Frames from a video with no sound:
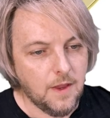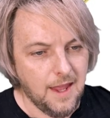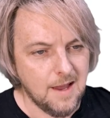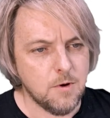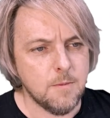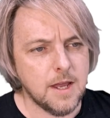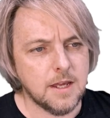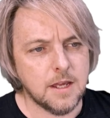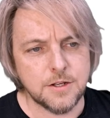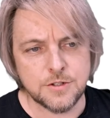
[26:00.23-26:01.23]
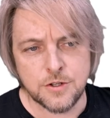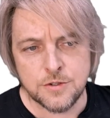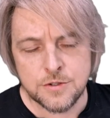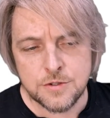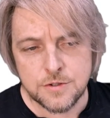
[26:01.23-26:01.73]
Am I making
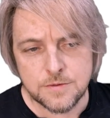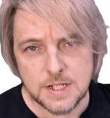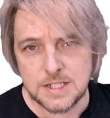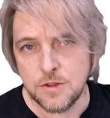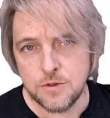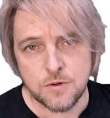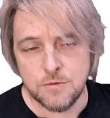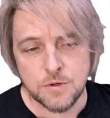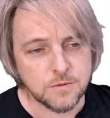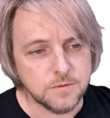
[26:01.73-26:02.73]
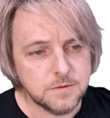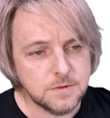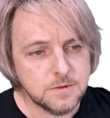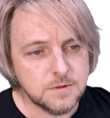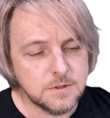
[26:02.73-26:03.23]
excuses? That's the third rule.
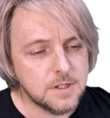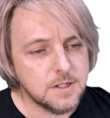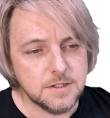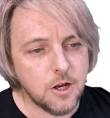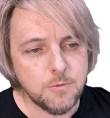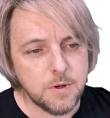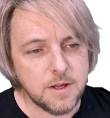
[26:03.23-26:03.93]
Don't bear